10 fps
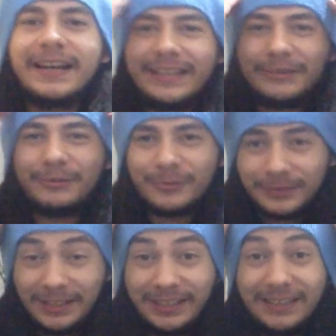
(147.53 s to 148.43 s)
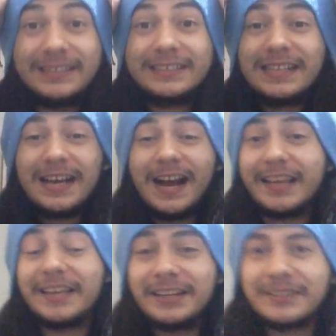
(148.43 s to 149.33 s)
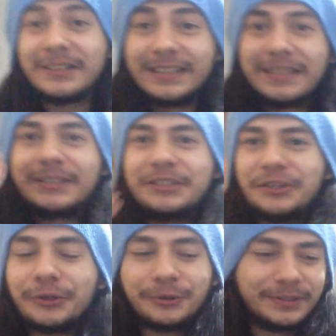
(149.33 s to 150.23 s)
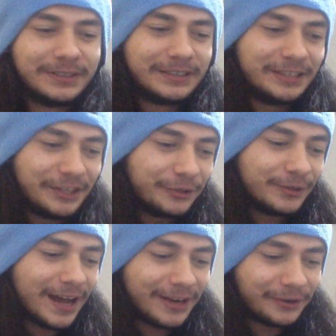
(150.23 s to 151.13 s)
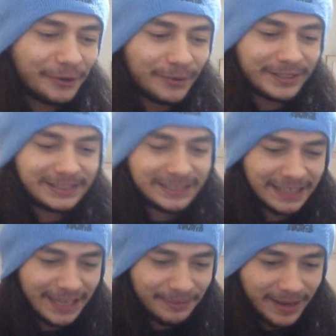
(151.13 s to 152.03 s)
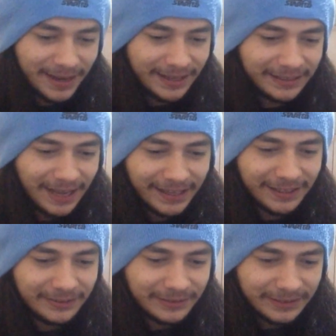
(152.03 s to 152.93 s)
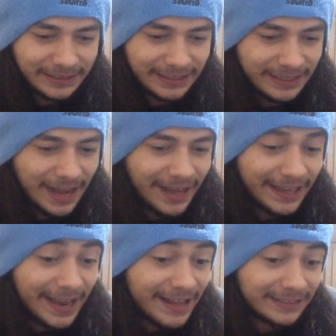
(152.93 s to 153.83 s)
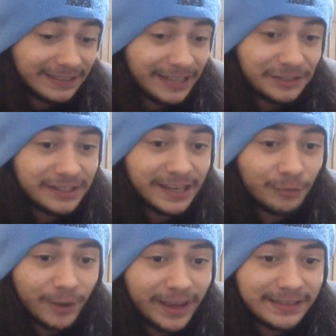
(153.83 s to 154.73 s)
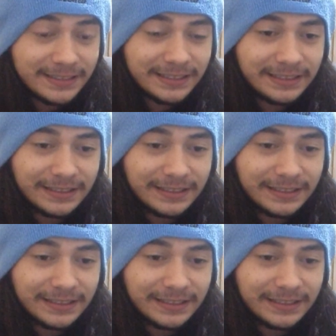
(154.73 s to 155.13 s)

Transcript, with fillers: I can't, dude. I don't know what to say, man. I can't. I just can't wait.